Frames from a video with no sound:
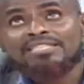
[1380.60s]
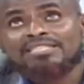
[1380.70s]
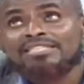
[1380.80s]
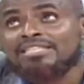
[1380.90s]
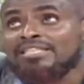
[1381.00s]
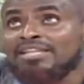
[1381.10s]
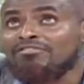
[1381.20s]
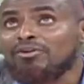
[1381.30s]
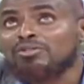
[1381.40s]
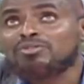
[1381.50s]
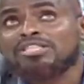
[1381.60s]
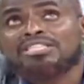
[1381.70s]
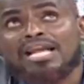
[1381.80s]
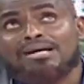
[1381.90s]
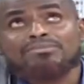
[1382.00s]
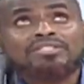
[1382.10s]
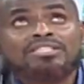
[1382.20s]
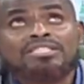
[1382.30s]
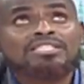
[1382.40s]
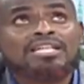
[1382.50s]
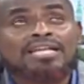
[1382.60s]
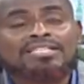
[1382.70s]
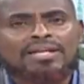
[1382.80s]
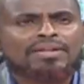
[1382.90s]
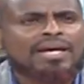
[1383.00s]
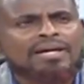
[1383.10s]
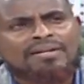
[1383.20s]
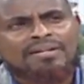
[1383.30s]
If you go to the slums, these lights are there.